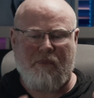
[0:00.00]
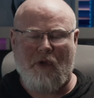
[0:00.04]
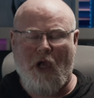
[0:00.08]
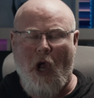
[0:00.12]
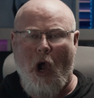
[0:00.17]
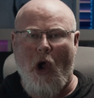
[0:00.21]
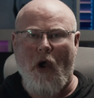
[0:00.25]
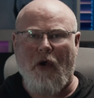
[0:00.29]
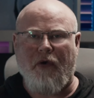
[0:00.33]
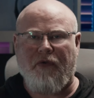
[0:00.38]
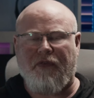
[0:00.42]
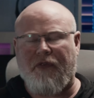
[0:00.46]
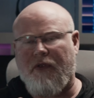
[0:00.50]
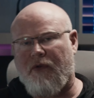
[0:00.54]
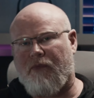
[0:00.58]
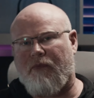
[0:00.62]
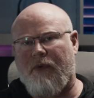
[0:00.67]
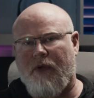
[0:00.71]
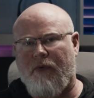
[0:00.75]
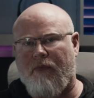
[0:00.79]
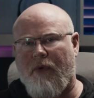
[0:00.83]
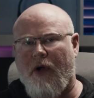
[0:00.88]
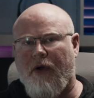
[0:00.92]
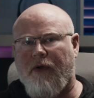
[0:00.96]
code that
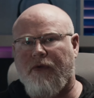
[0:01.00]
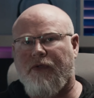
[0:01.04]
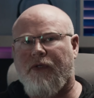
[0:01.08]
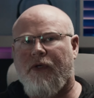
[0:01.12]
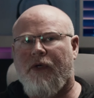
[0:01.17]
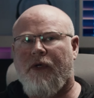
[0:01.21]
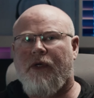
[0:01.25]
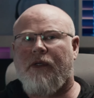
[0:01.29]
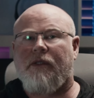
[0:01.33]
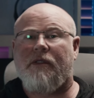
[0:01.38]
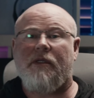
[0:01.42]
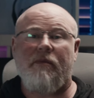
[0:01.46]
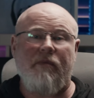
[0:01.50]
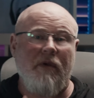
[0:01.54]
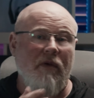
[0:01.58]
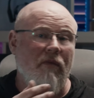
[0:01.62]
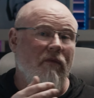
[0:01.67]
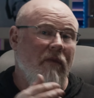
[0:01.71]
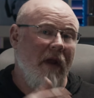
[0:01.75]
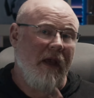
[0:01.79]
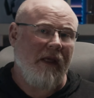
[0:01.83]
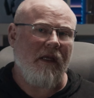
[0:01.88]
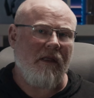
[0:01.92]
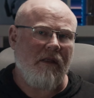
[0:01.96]
we wrote to be
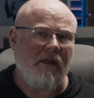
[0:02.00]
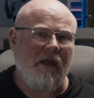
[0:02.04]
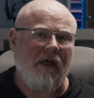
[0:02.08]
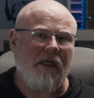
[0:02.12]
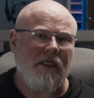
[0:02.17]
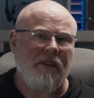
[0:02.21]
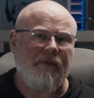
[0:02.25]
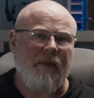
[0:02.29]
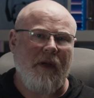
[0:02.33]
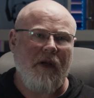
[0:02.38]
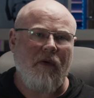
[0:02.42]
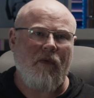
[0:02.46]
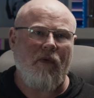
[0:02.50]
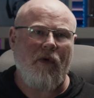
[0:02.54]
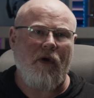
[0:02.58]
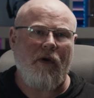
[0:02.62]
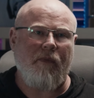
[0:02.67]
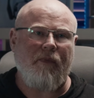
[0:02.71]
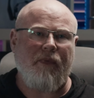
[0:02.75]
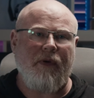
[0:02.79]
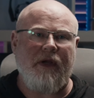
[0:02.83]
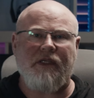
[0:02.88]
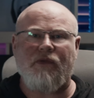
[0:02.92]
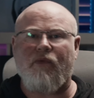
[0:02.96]
recognized by
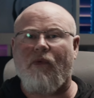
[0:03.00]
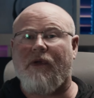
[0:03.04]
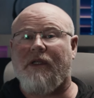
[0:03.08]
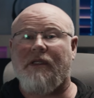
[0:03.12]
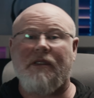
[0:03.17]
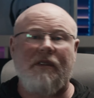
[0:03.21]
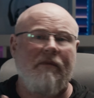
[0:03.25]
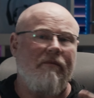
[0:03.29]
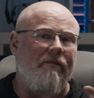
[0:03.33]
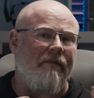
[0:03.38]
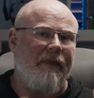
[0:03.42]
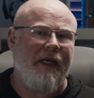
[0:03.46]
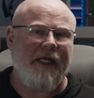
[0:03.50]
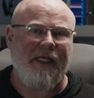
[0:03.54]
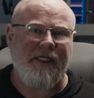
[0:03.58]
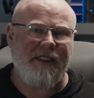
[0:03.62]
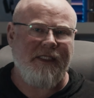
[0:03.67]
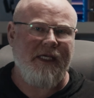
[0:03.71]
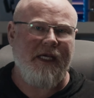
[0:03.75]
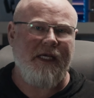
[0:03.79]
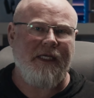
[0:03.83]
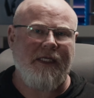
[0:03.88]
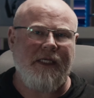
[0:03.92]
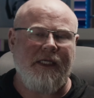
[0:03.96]
WordPress? What is the
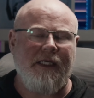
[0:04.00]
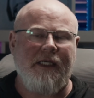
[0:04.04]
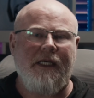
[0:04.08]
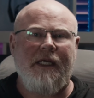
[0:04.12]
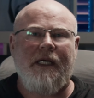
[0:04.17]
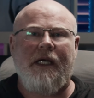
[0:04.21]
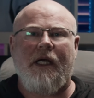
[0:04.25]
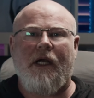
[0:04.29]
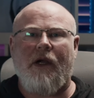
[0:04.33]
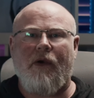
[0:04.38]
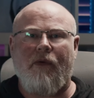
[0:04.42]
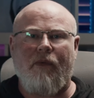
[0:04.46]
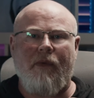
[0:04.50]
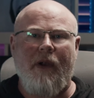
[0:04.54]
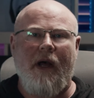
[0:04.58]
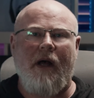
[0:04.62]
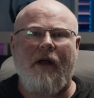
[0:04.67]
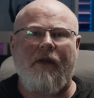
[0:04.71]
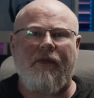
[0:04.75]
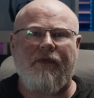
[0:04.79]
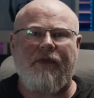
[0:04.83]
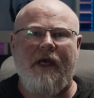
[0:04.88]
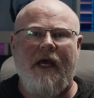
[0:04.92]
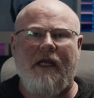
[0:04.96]
metadata
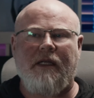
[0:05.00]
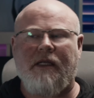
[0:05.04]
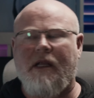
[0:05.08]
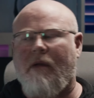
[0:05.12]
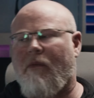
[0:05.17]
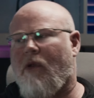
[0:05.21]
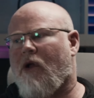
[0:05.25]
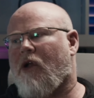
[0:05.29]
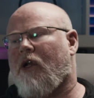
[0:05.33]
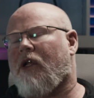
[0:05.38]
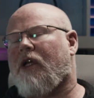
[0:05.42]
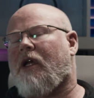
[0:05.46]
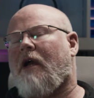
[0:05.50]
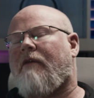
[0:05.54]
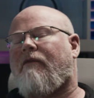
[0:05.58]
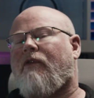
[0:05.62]
around that? And I'm not going to